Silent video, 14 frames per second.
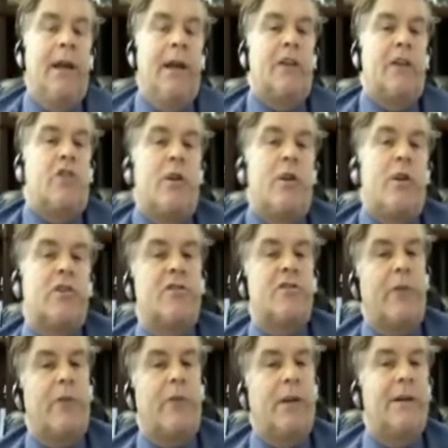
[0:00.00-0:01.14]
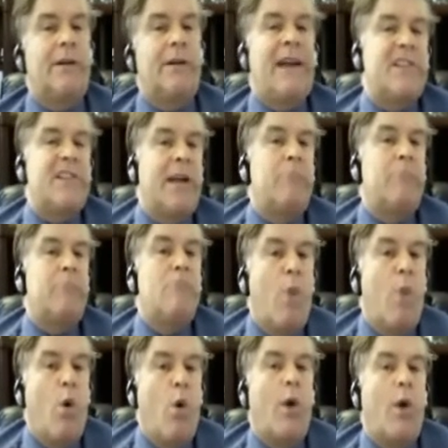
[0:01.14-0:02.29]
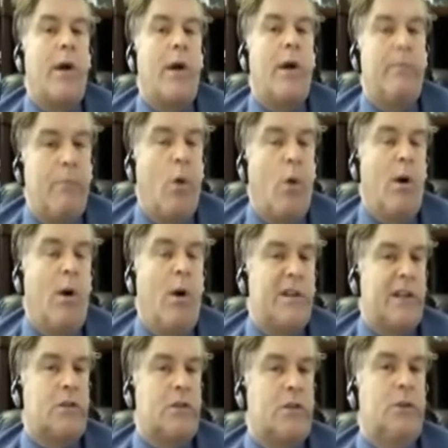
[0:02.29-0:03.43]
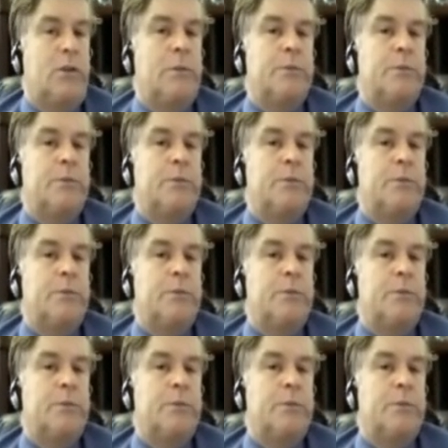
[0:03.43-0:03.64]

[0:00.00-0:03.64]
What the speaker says: surgeons recognize that more and more. Is that true?